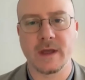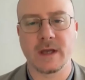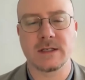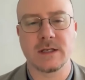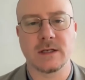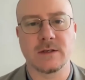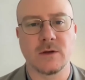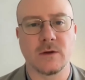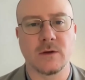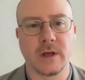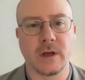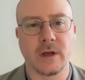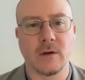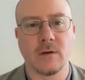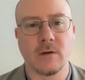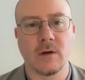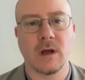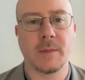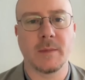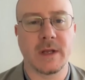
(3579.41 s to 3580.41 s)
Thanks,
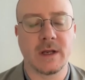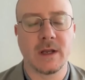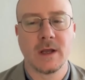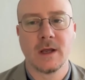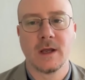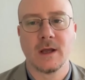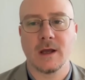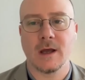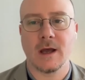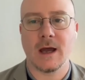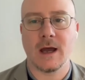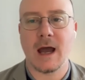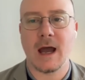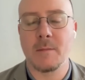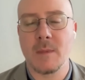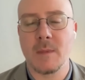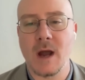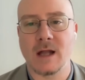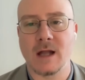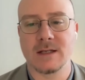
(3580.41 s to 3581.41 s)
Antonio. I mean,
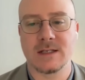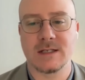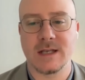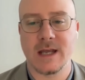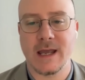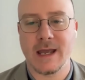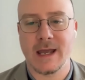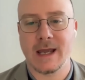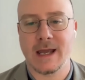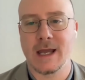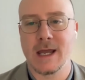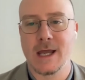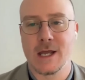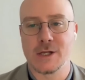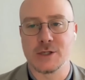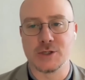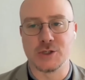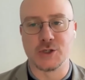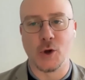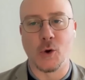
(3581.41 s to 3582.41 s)
I'm not saying
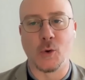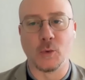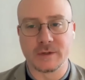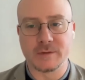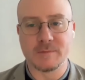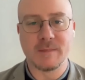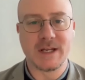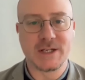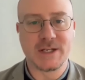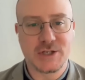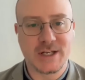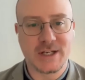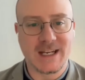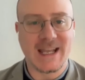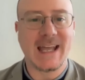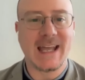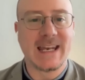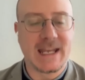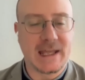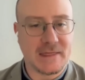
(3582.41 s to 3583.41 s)
don't mention
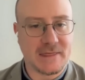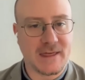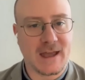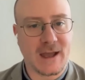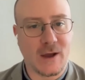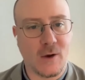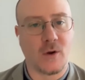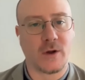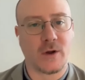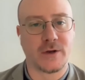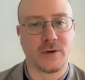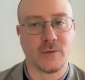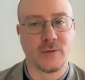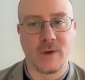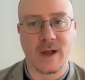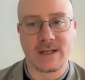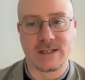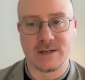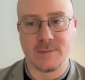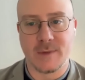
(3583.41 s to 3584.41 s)
anything on your
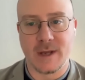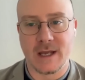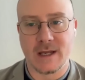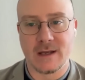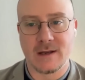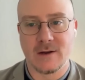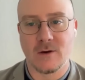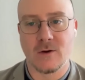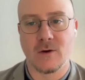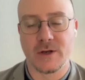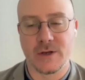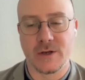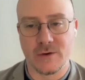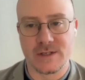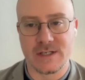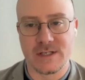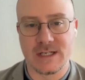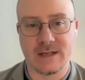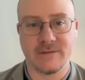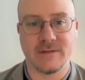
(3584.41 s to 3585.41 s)
resume or on
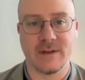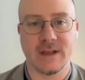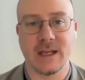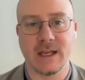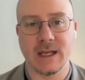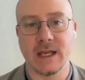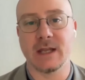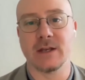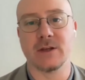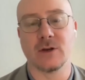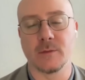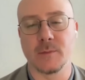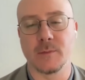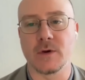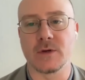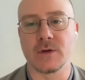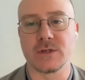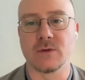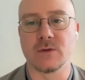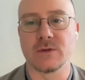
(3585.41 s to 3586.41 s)
your CV in your
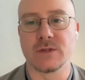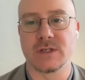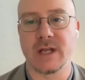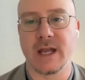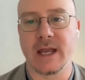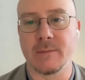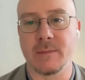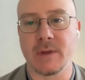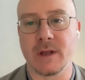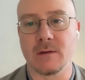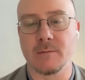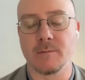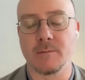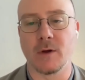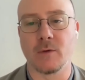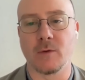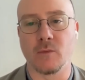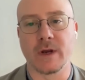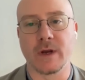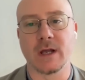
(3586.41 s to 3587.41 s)
personal statement,
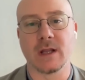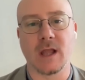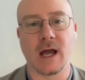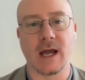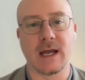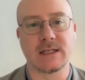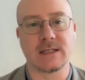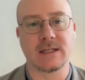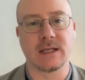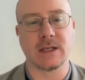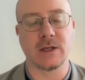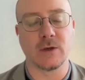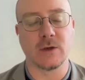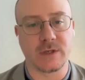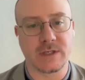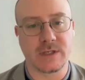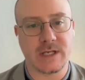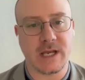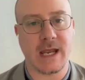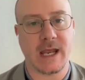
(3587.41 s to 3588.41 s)
but realize that you
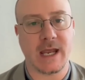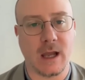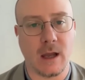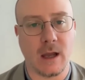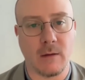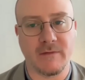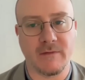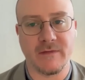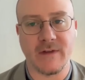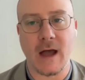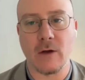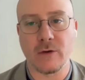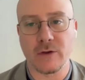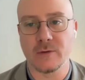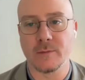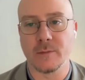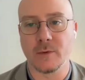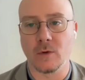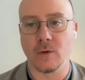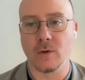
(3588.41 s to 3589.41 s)
are taking up
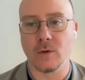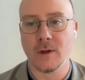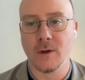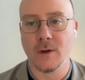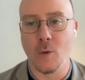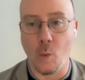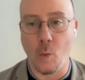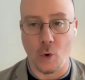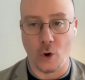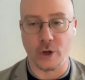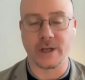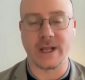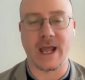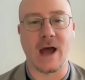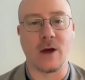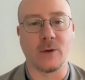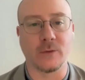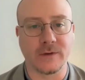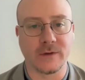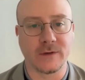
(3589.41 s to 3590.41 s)
valuable word
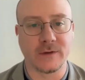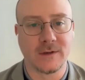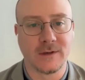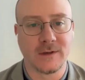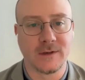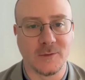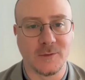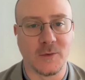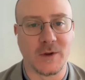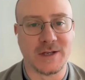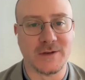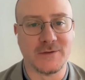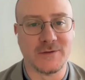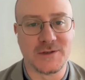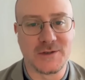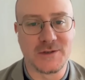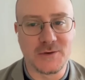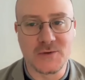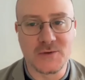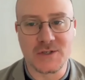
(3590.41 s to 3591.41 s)
count when
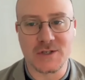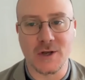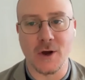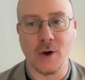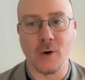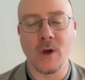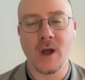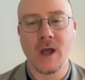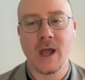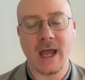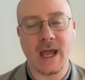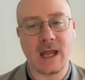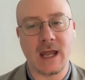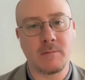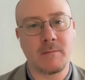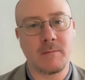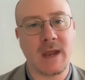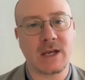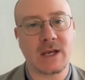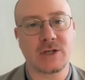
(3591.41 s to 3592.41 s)
you do so,
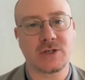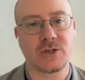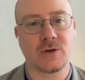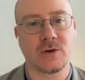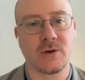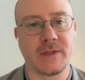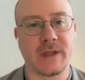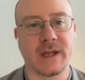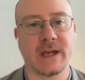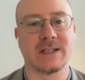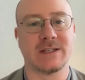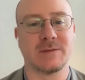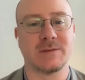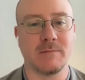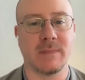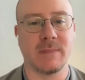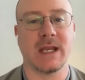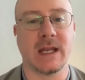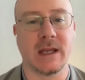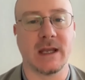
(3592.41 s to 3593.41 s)
and make sure that it's
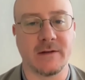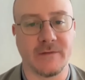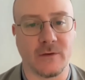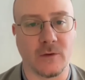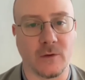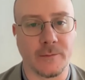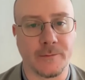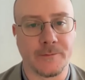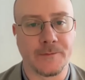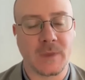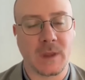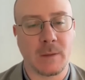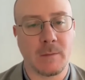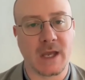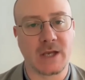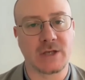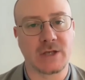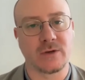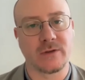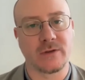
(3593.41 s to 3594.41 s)
meaningful.
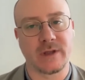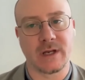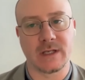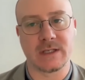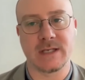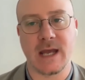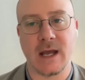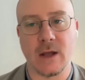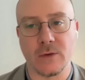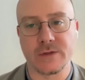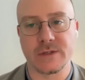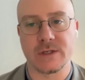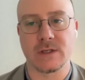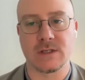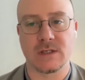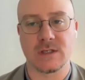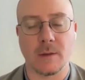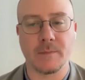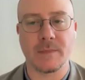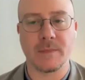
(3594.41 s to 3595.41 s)
Make sure that it tells
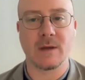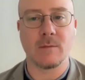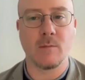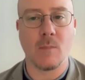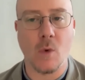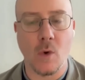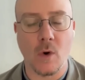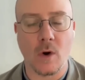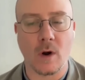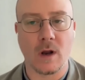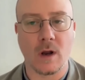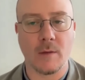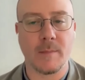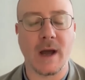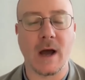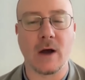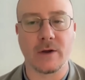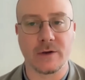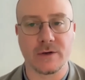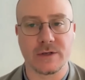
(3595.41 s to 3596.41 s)
us something more
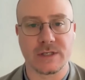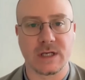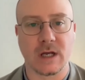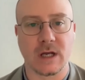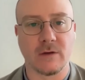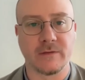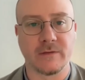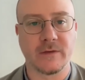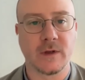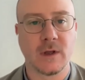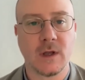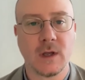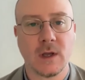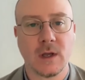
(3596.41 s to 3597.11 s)
about yourself.